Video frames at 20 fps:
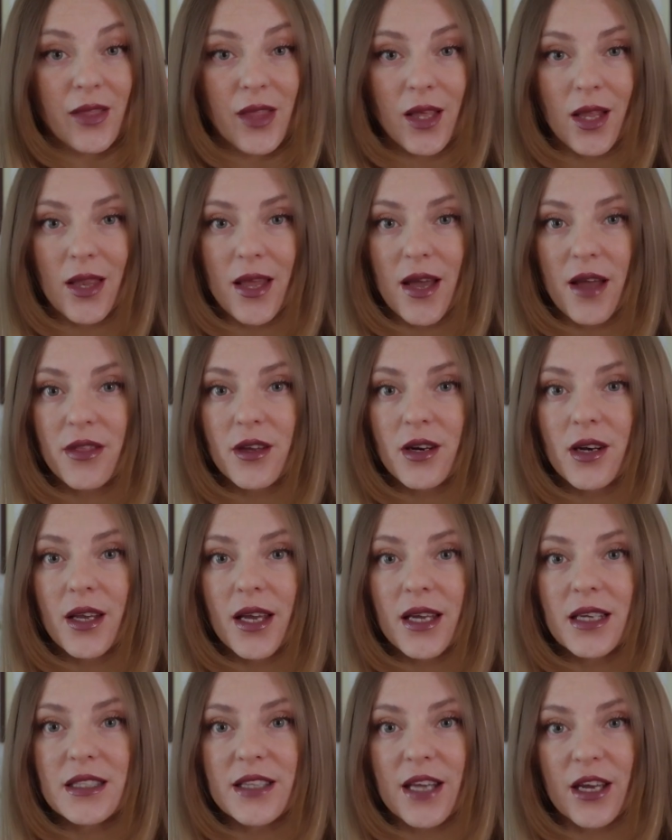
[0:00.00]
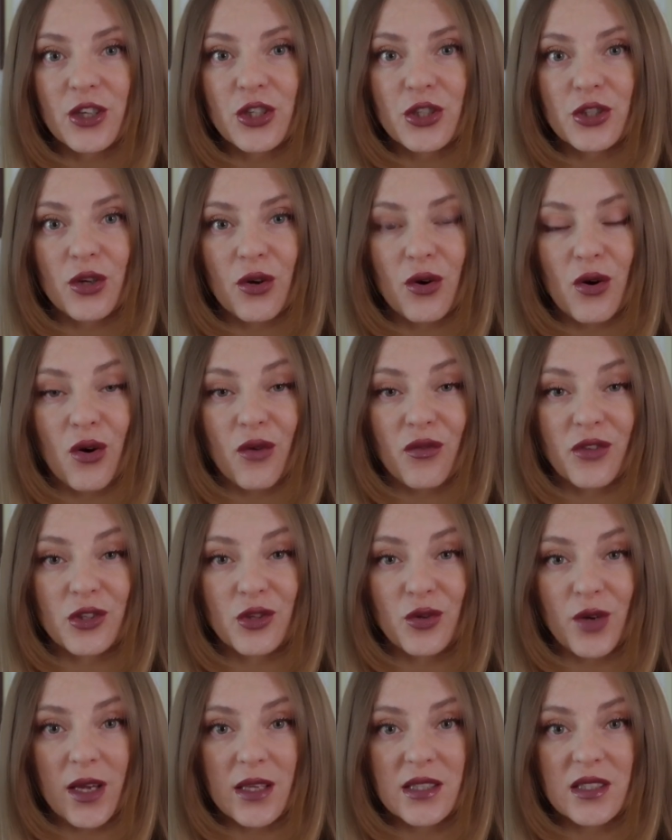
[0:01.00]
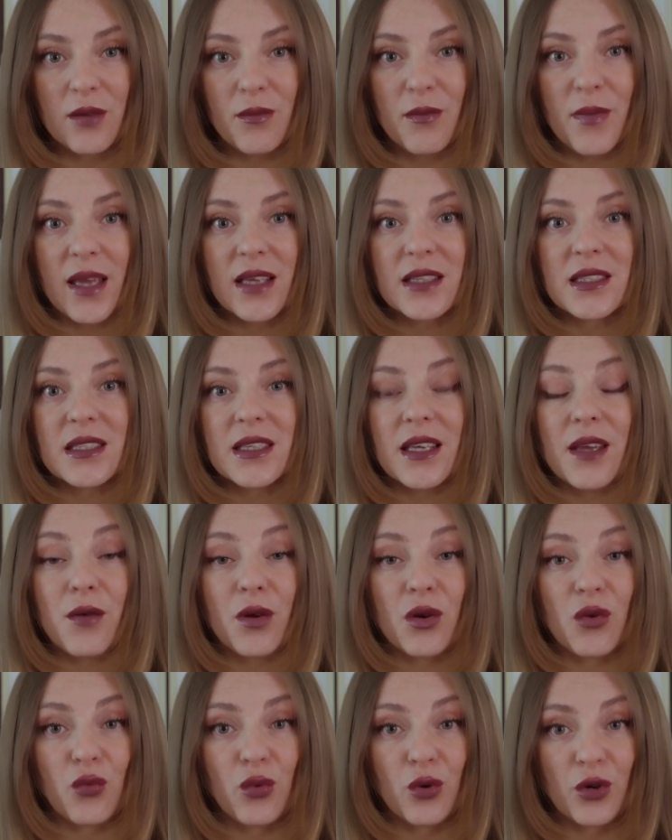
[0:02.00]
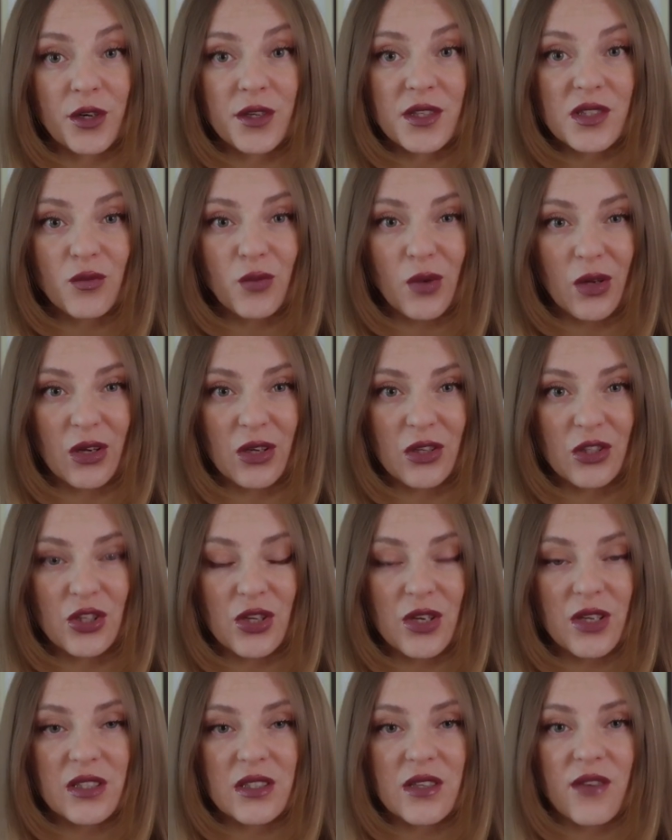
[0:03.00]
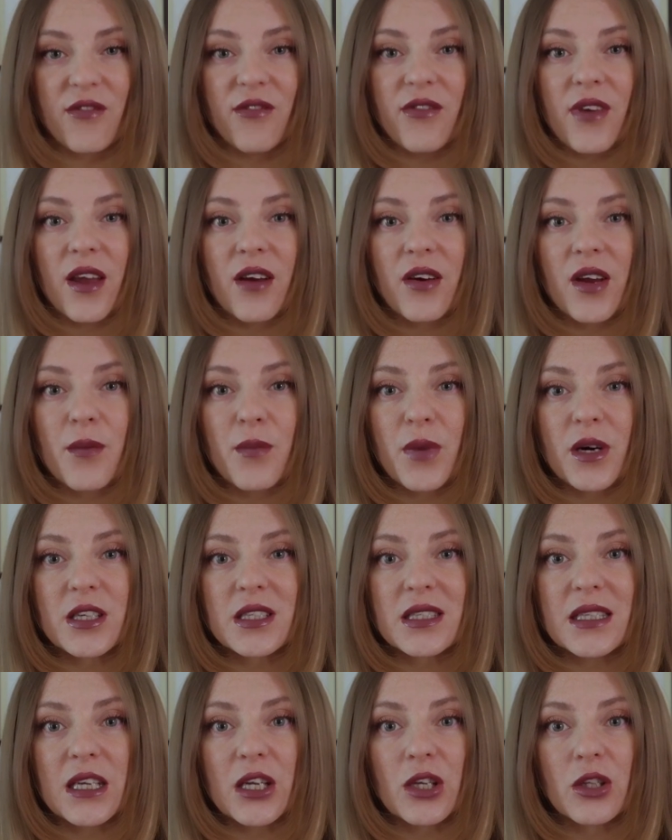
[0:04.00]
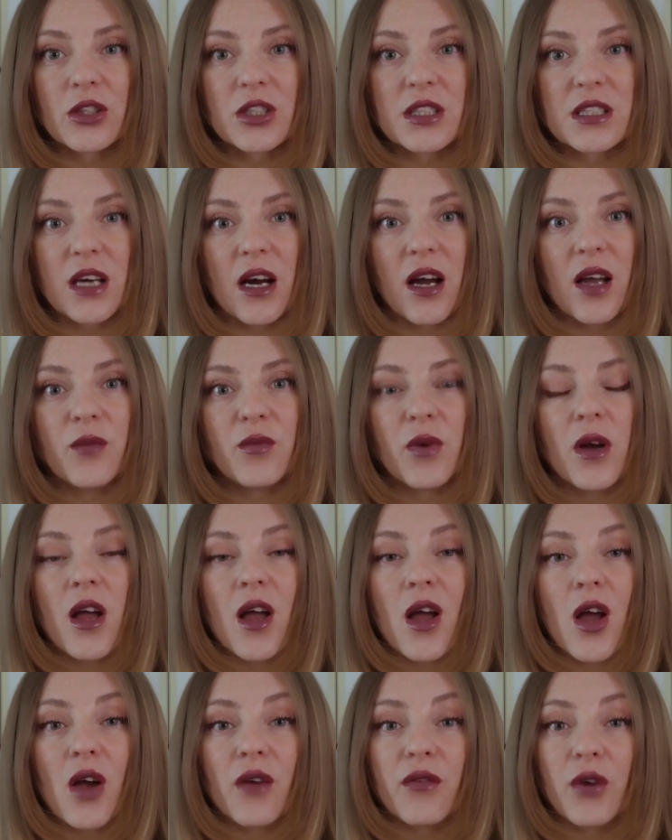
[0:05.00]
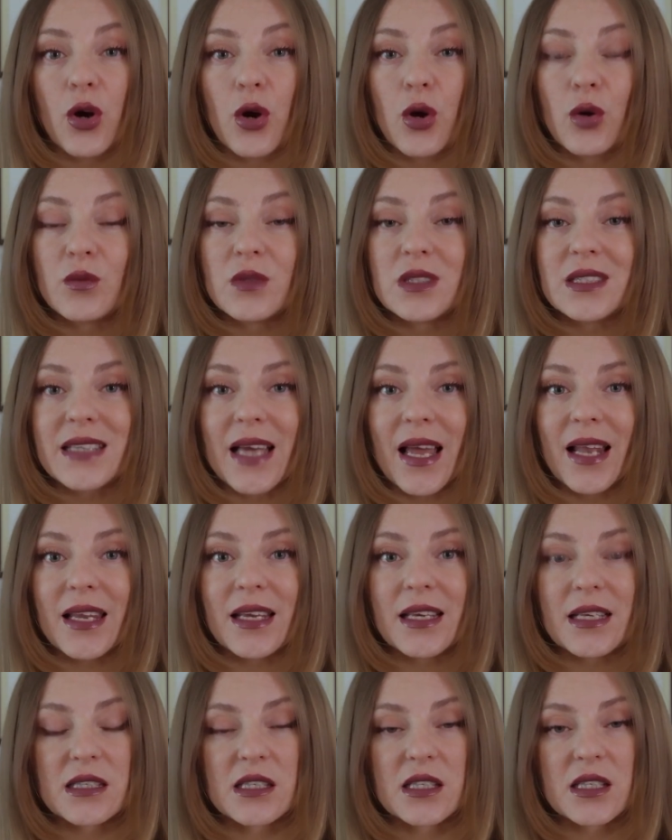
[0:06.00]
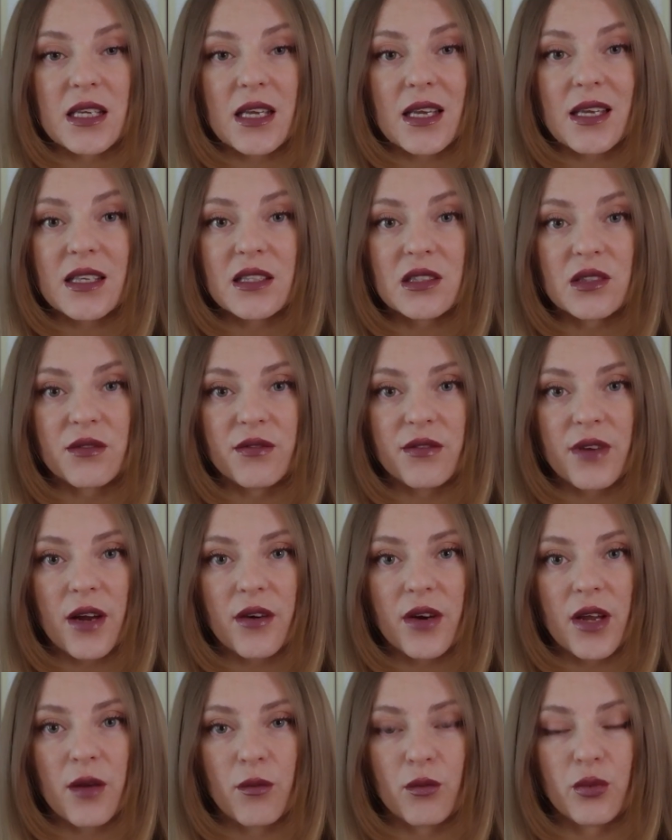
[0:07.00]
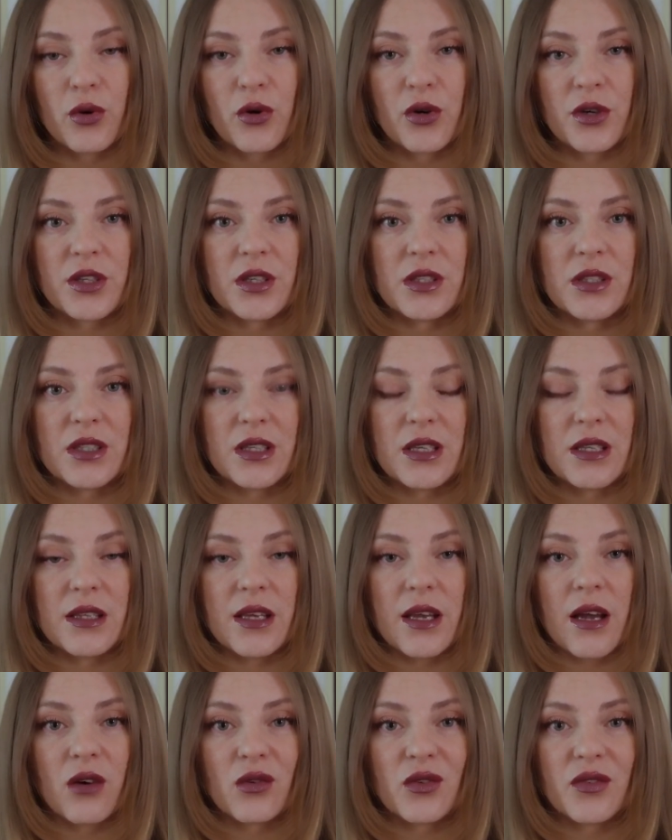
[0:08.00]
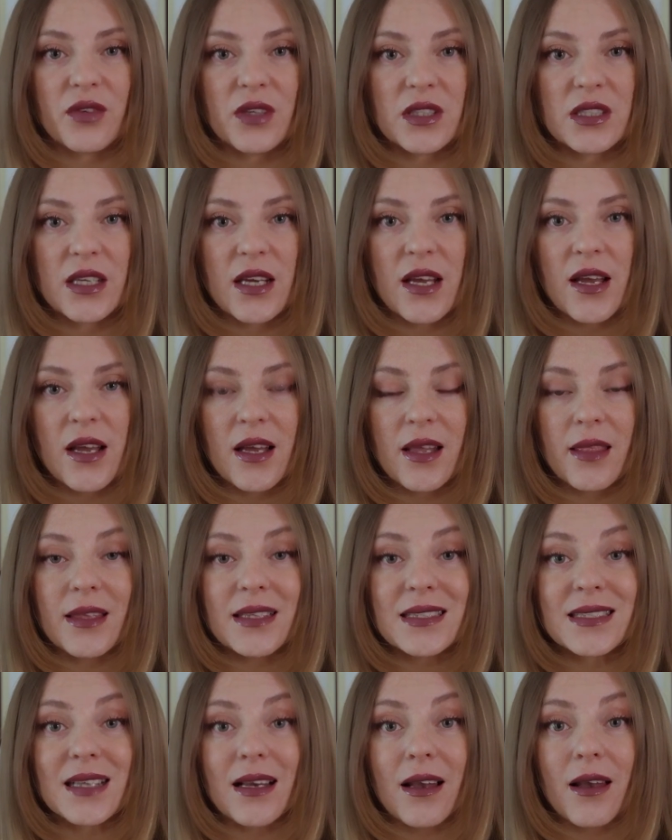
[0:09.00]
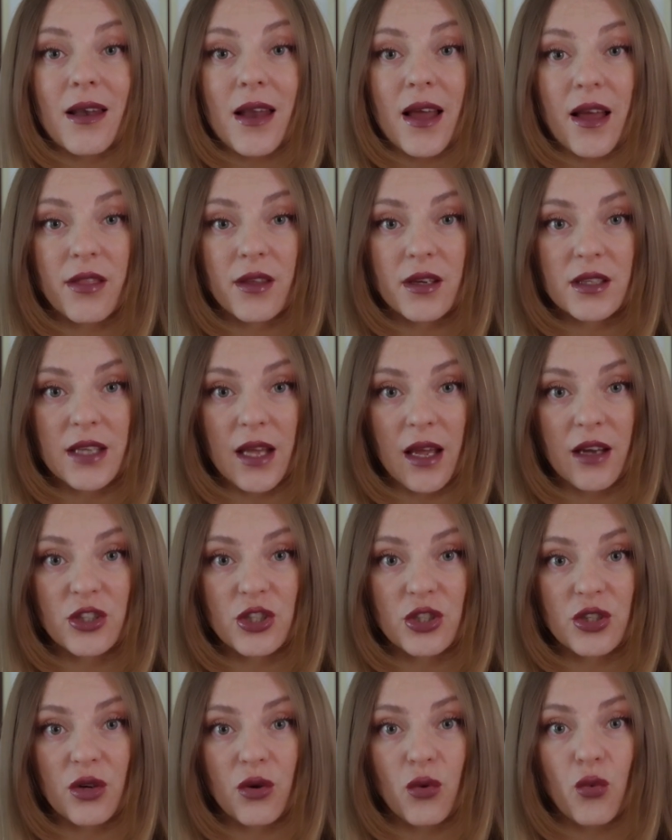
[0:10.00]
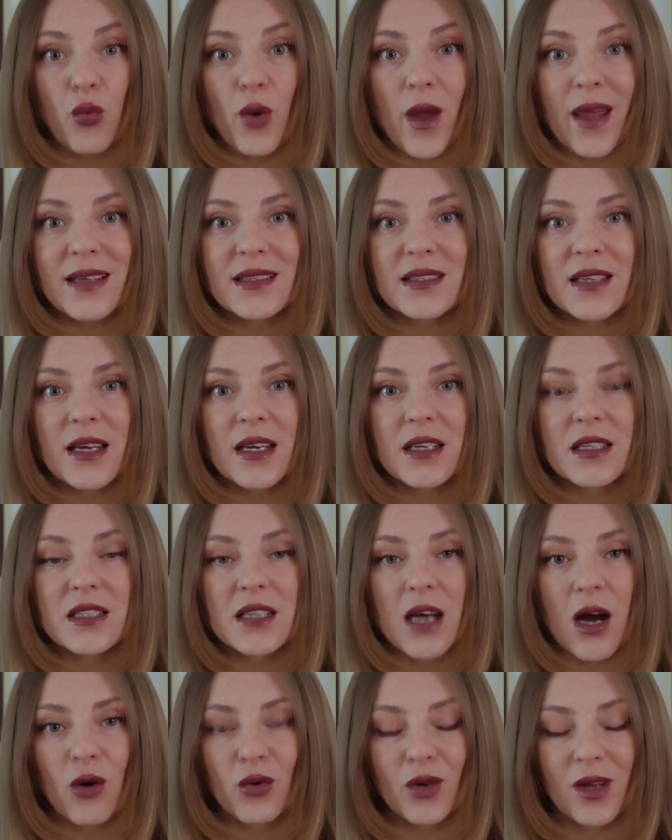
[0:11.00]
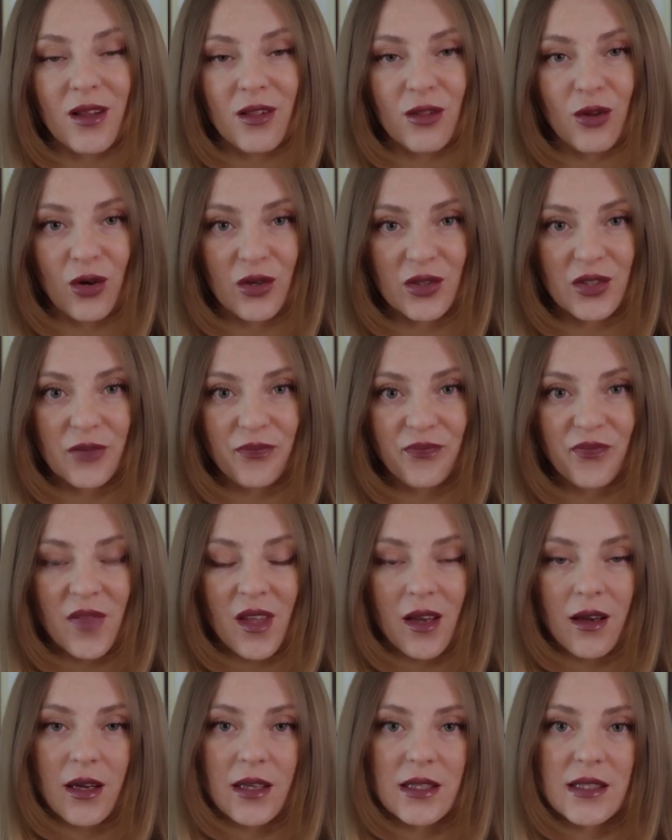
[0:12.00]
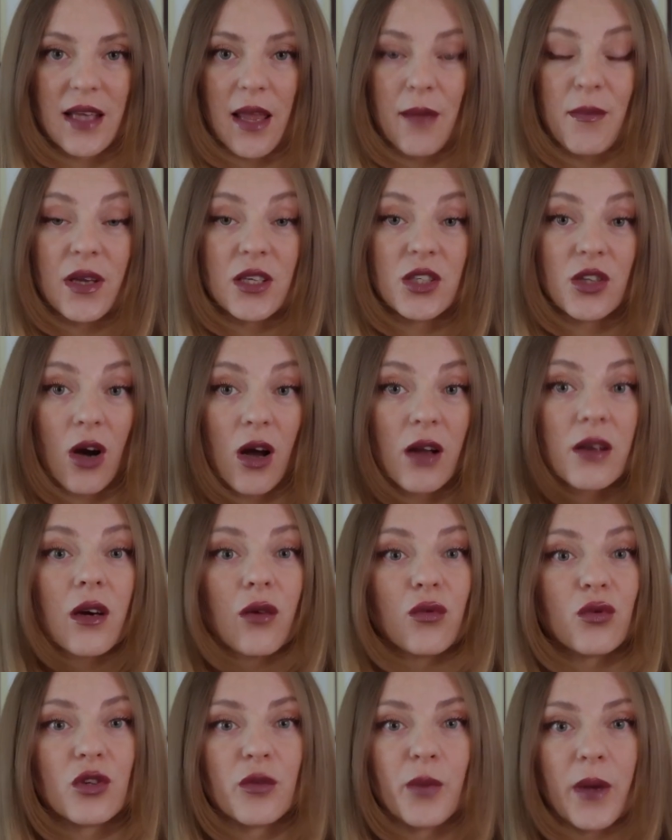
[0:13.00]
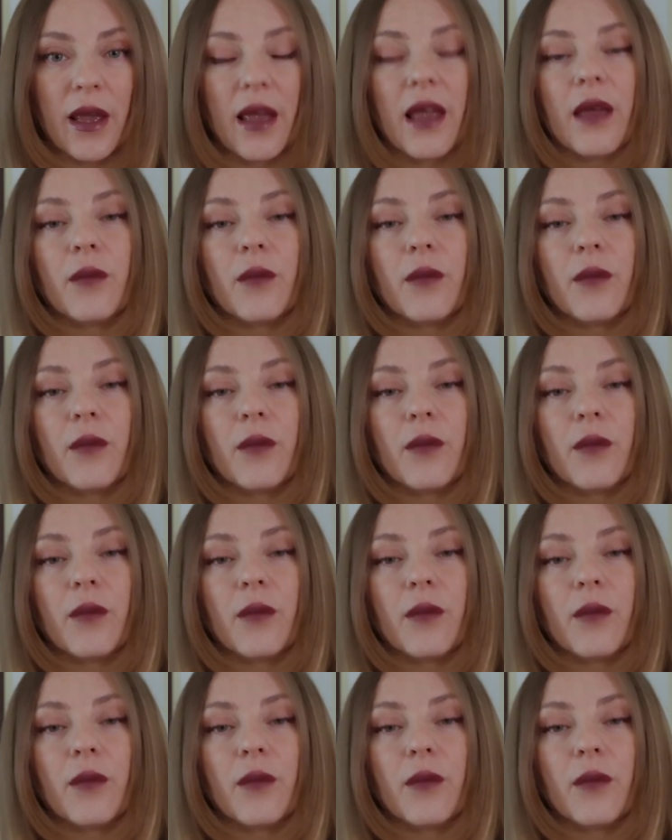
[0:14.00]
The leather-like texture of the dress makes it even worse because she is a very particular type for whom delicacy is very important in the outfit. This leather texture weighs her down a lot. I'd say Madonna would be